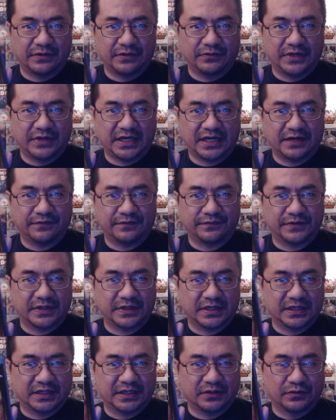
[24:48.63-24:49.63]
We have
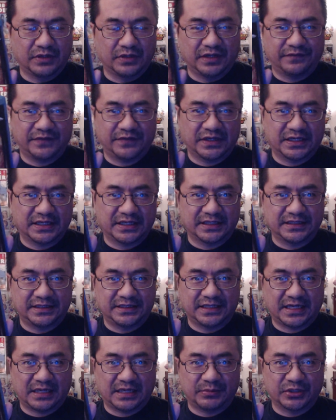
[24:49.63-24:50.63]
Olivia
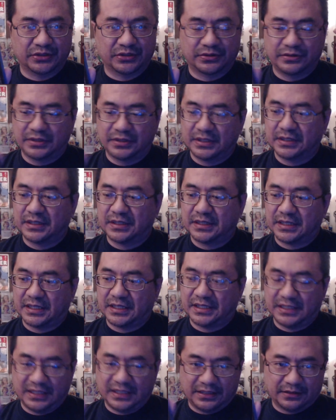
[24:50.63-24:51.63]
Diabo
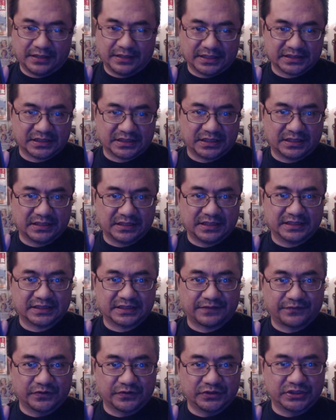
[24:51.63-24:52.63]
in here as
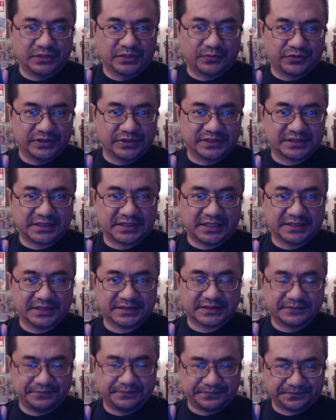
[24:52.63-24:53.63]
a virgin
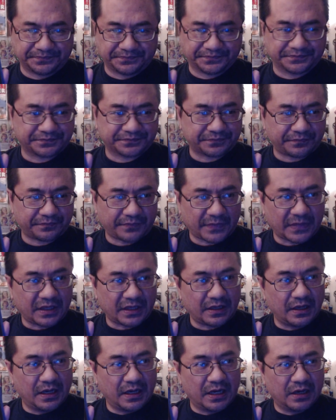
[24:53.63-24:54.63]
princess.
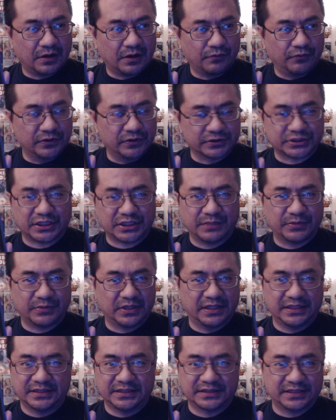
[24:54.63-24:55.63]
Wilt
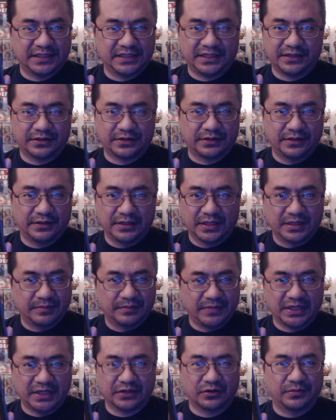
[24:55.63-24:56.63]
Chamberlain is in here.
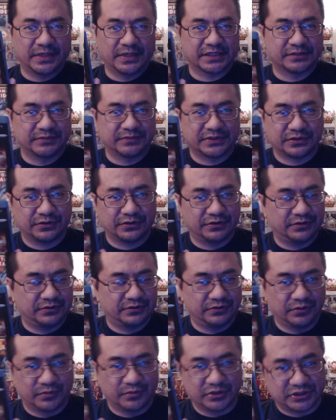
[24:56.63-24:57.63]
Mako makes a
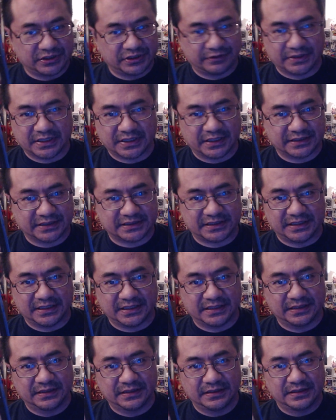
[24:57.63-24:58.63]
return. No more Jerry
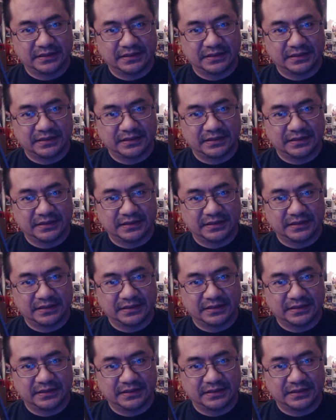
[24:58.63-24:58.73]
Garcia.